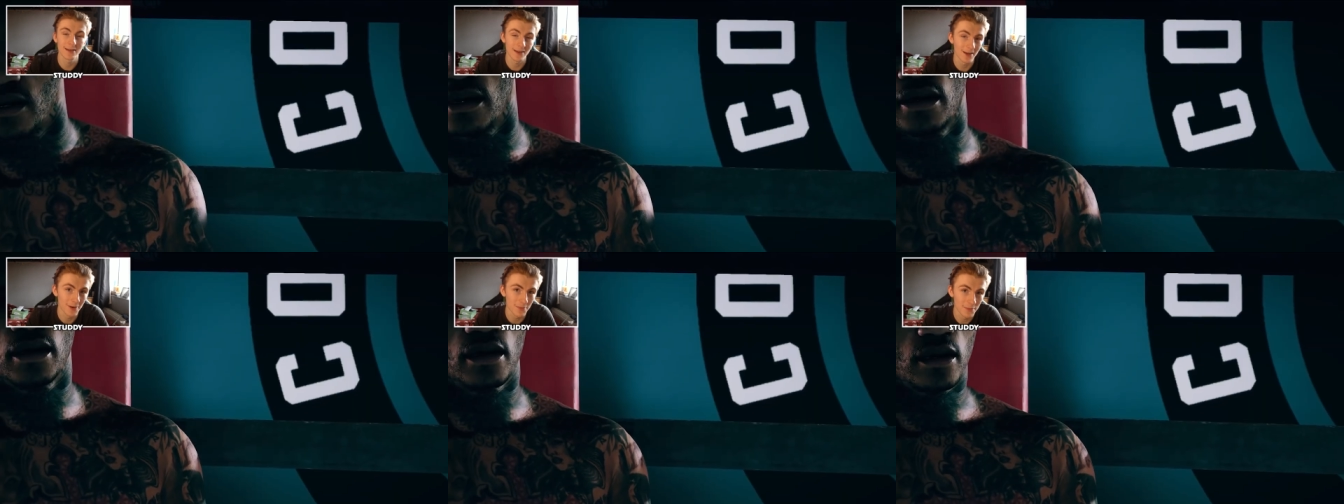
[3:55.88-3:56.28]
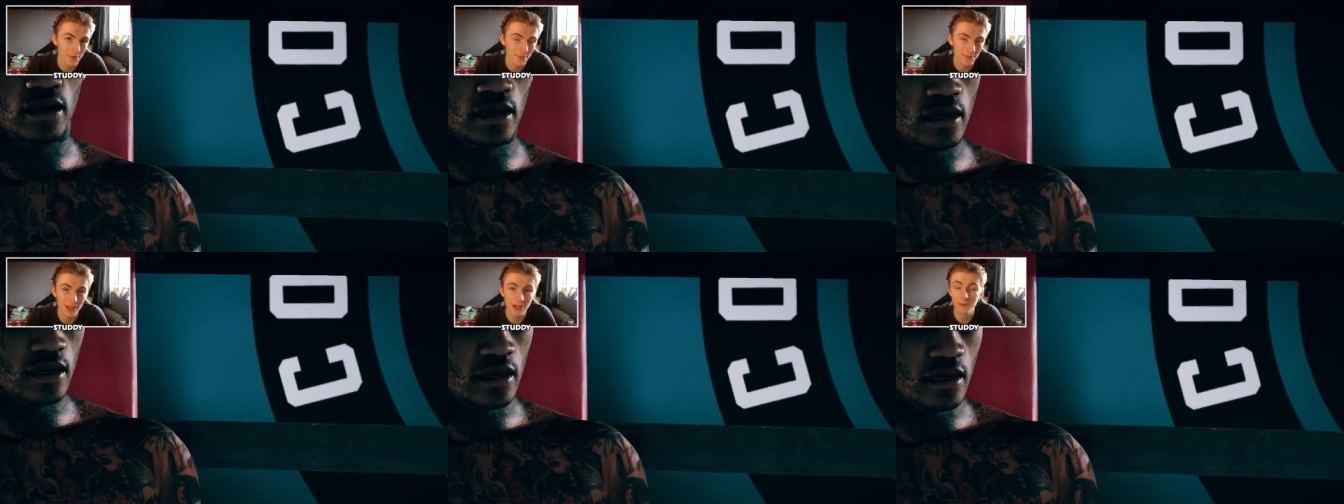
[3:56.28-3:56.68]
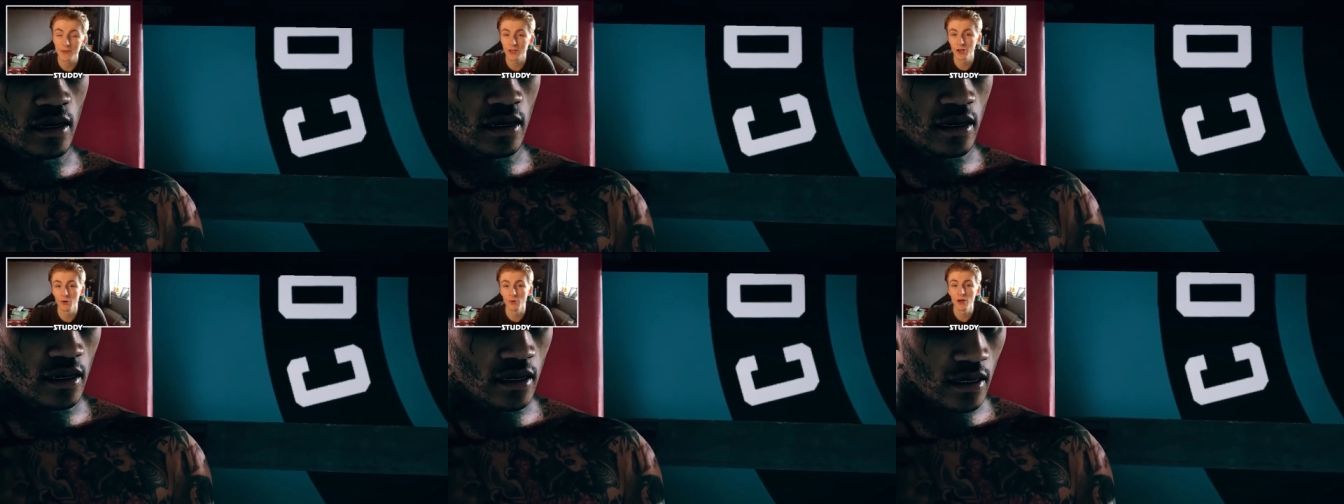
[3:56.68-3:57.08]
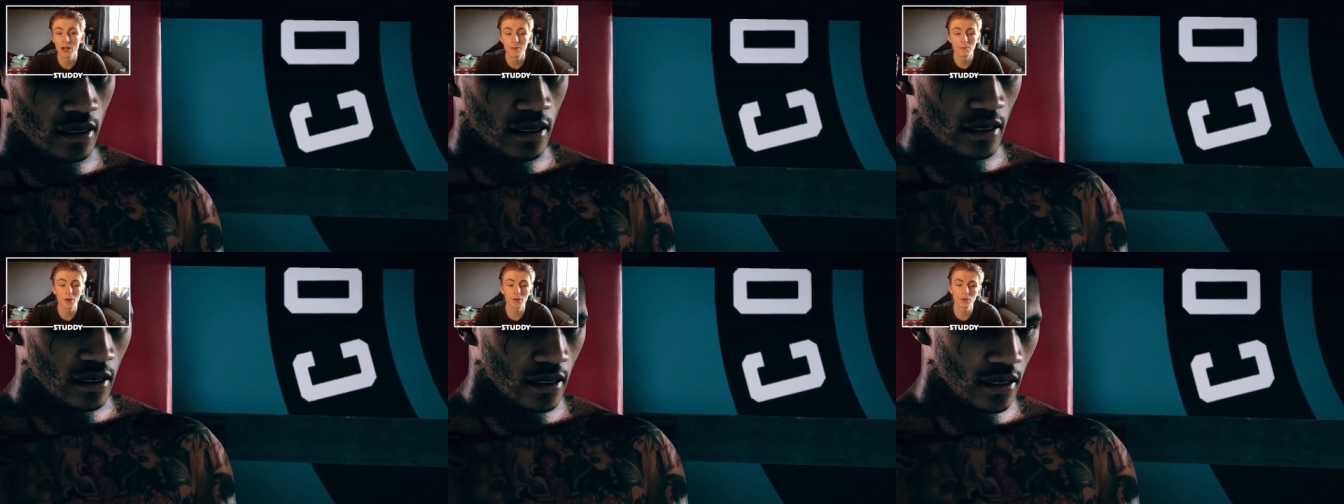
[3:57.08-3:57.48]
Club. That would be cool.
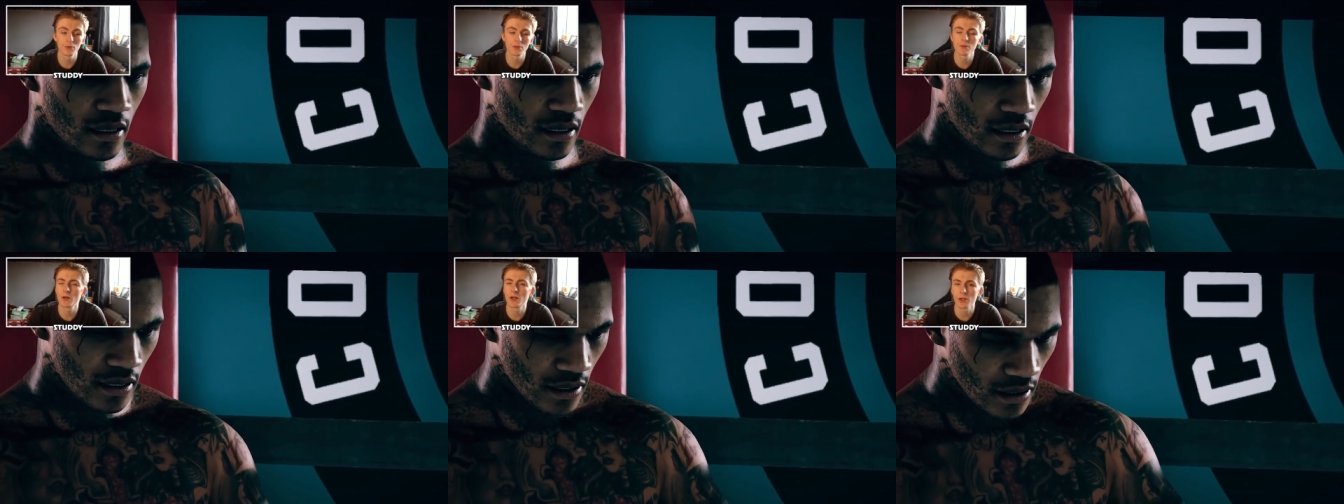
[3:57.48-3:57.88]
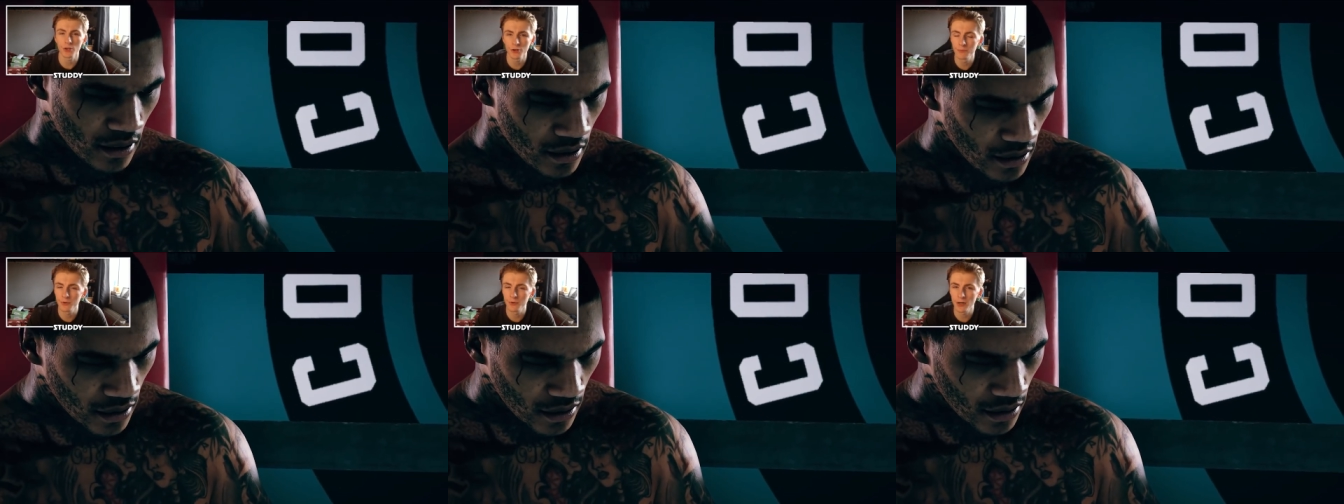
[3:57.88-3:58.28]
My thoughts were like Conor